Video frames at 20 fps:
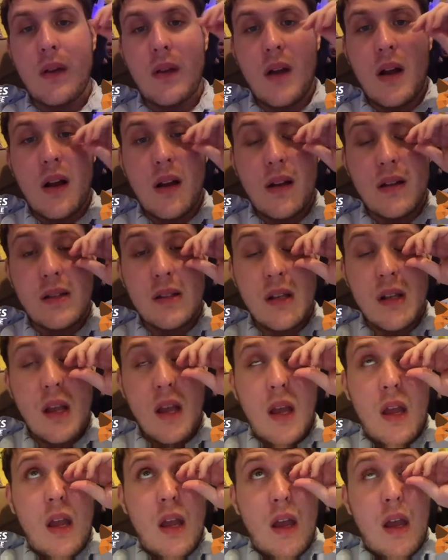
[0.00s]
loss,
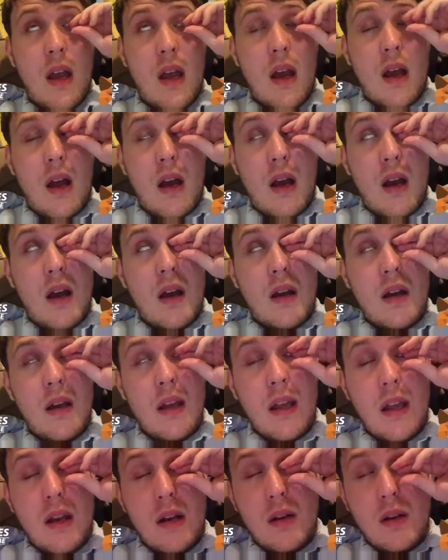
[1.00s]
uh,
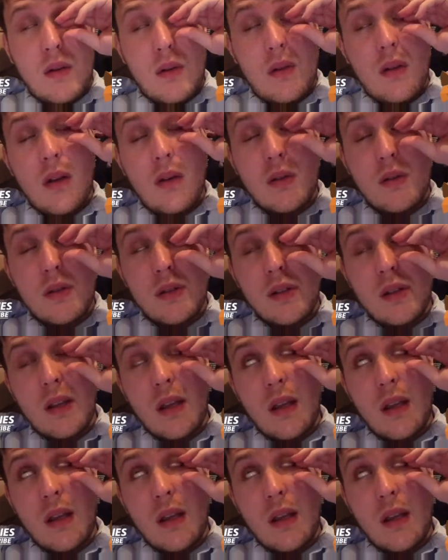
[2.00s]
and do those